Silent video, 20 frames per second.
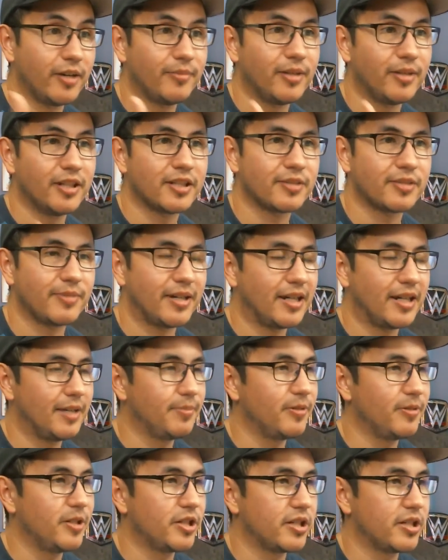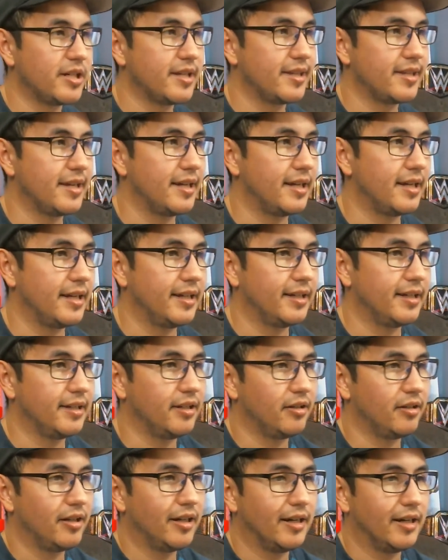much, man. I appreciate that.
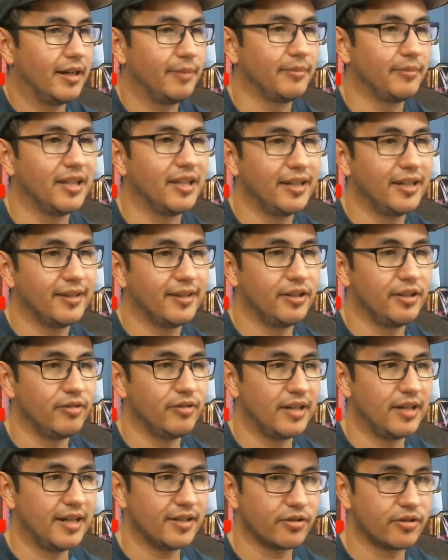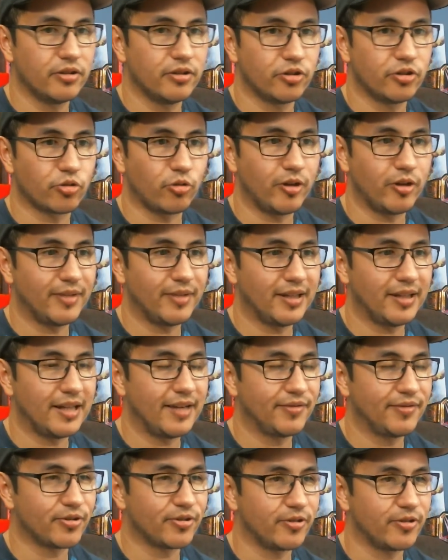I'm glad that you guys are enjoying my
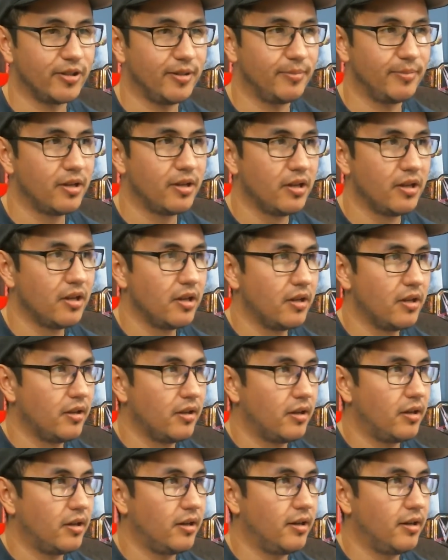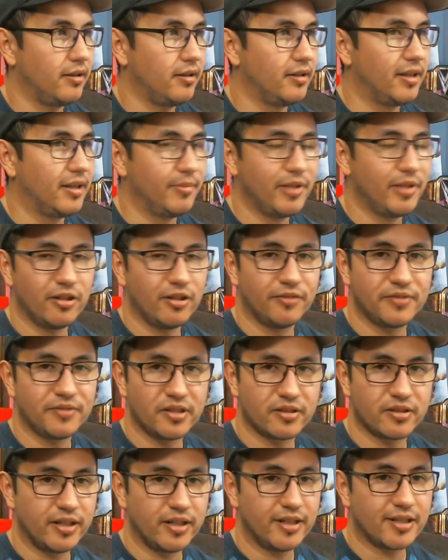live stream. Let me know if
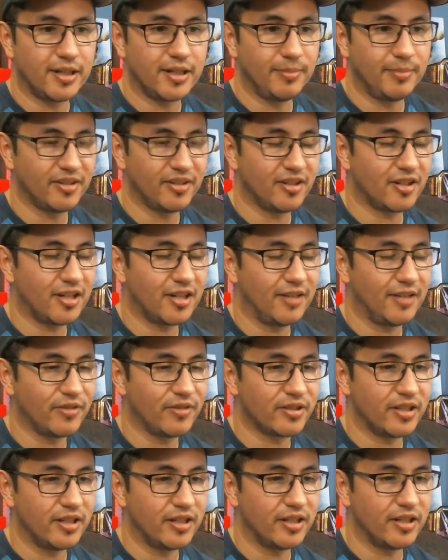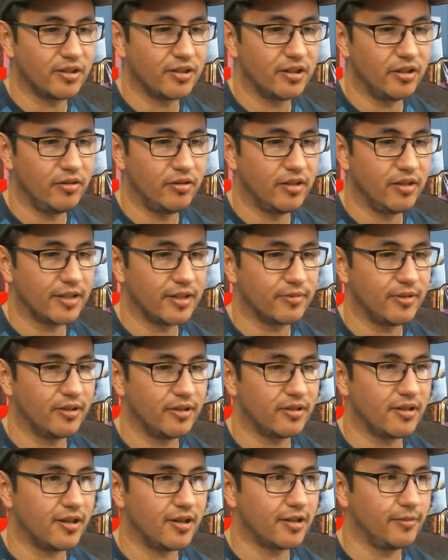there's any topic of conversation that you guys want to
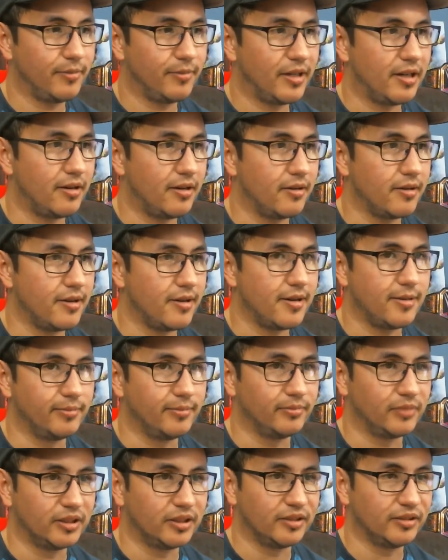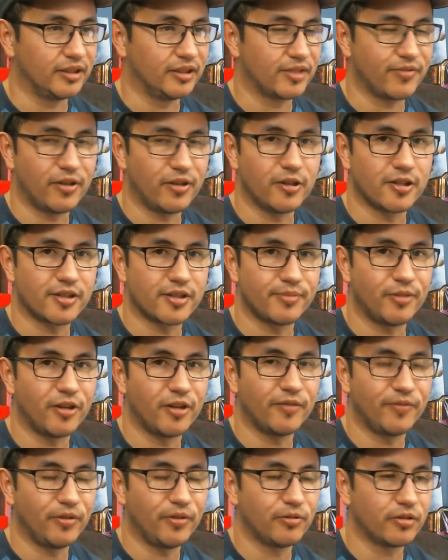talk about. Like as far as
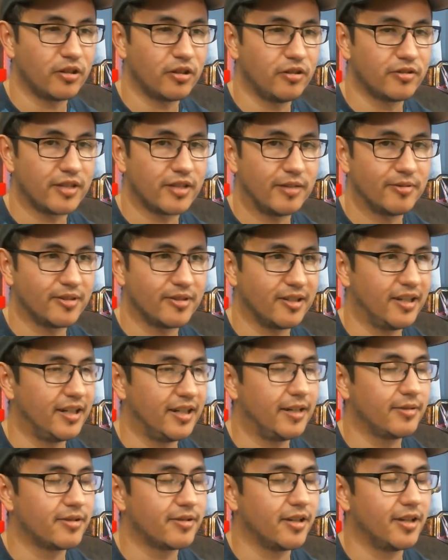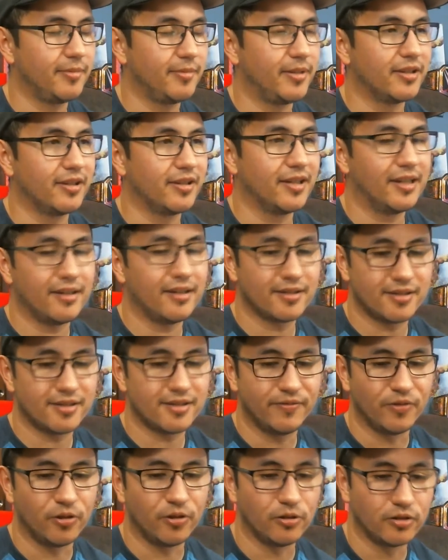smartphone goes, I was talking about the Galaxy
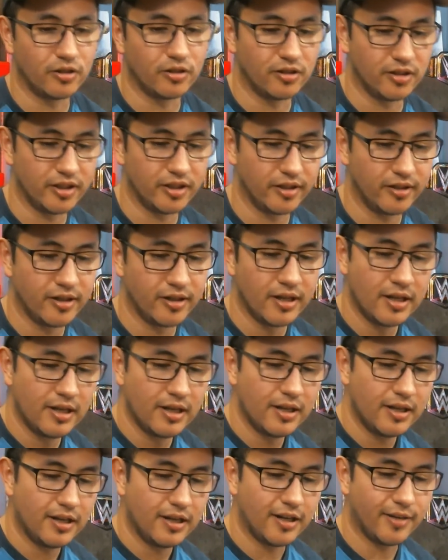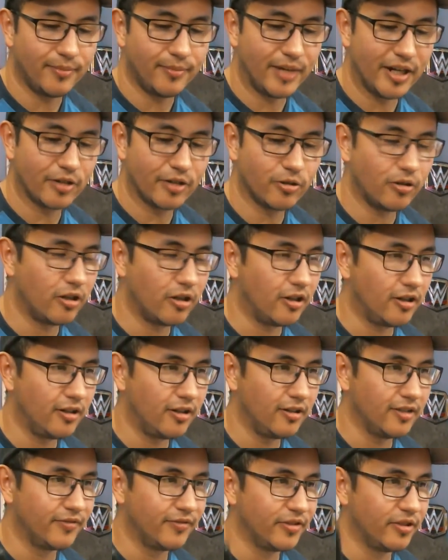Fold earlier. Michael
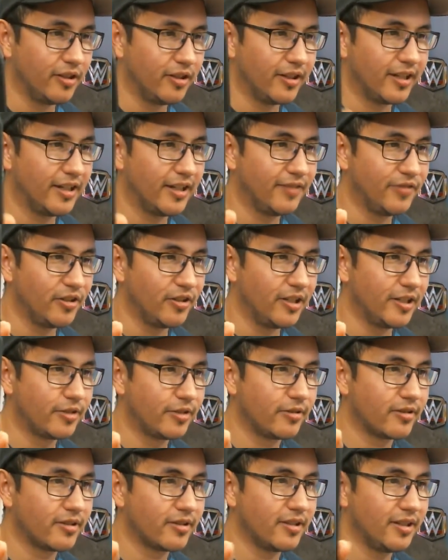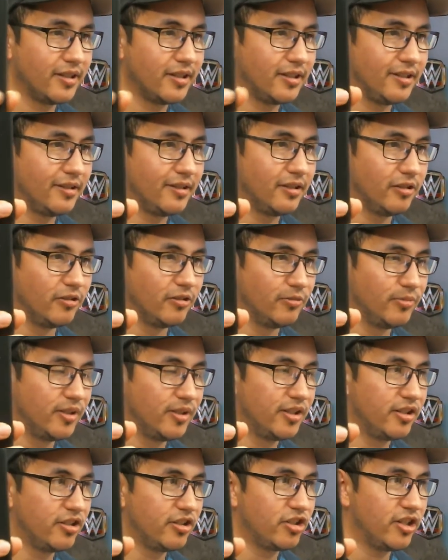Hall, if you're interested in the
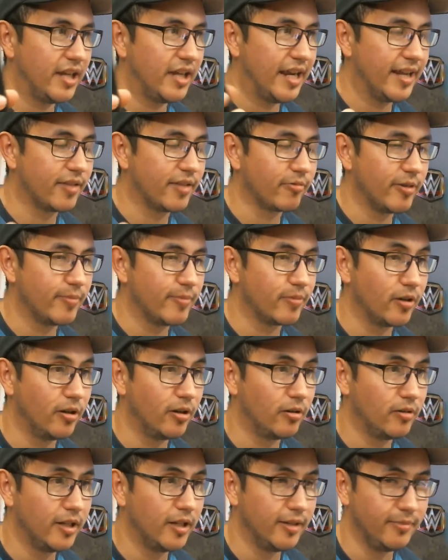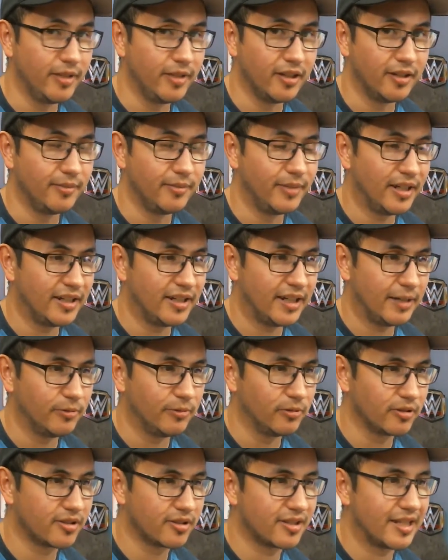UMA-Digi A3 Pro, hit me up, man. I
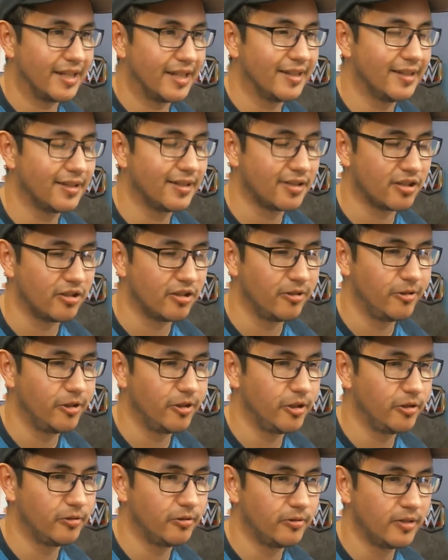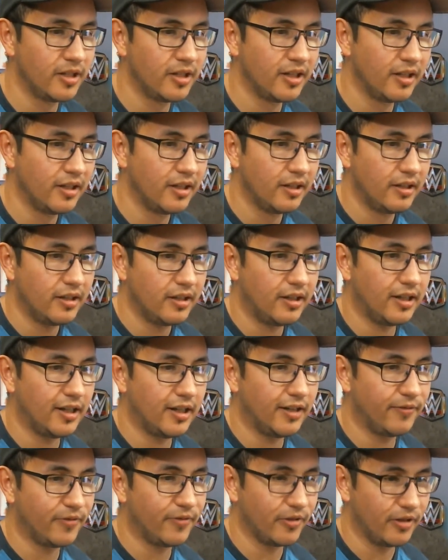will send this to you.
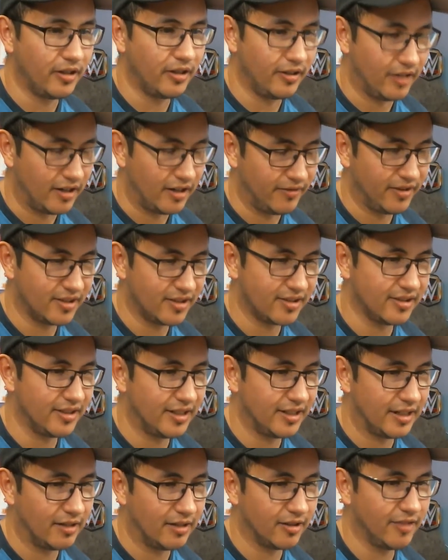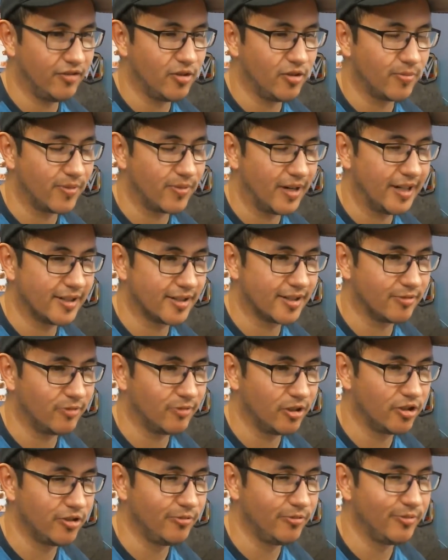Obviously, I'll give you a price
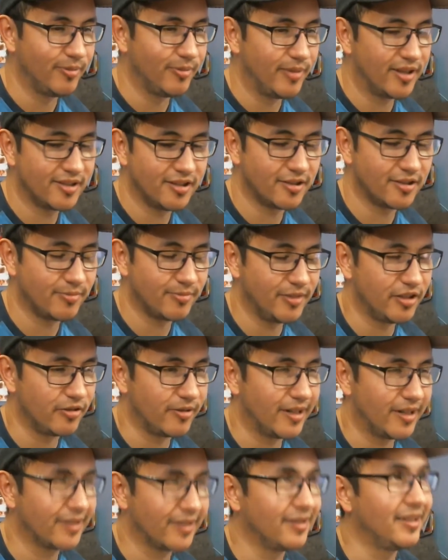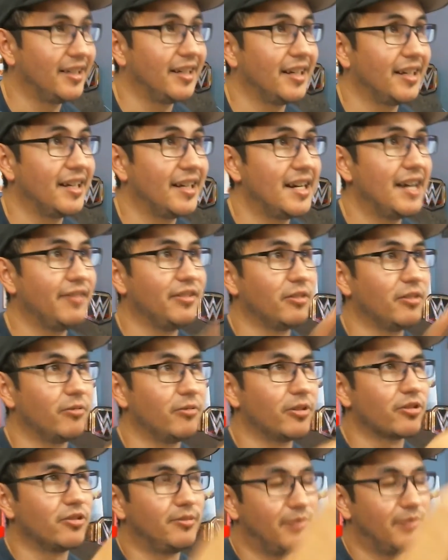once you message me directly. And again, I have the
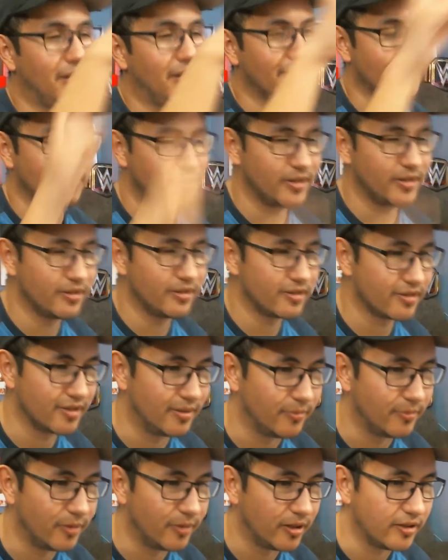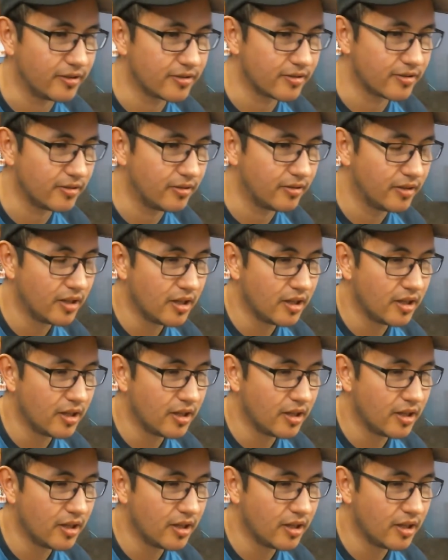original box up here somewhere. So,